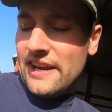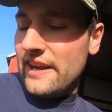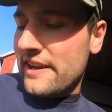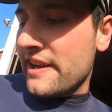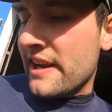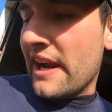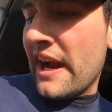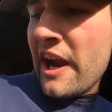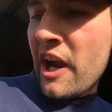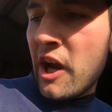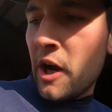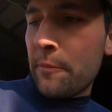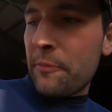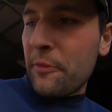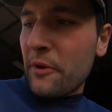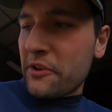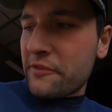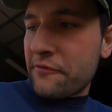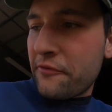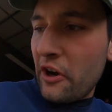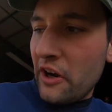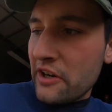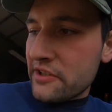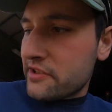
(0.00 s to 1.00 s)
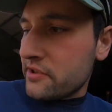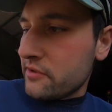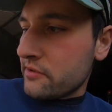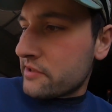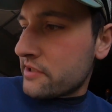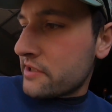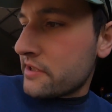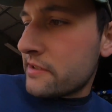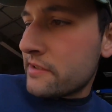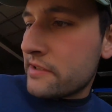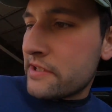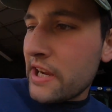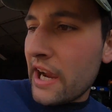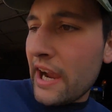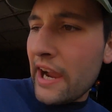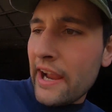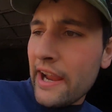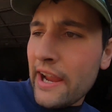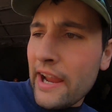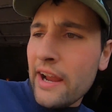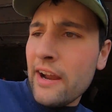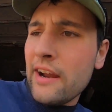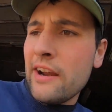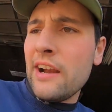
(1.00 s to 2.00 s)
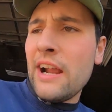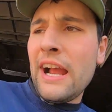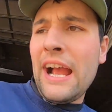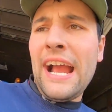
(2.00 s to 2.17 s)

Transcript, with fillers: I need to air up those front two tires.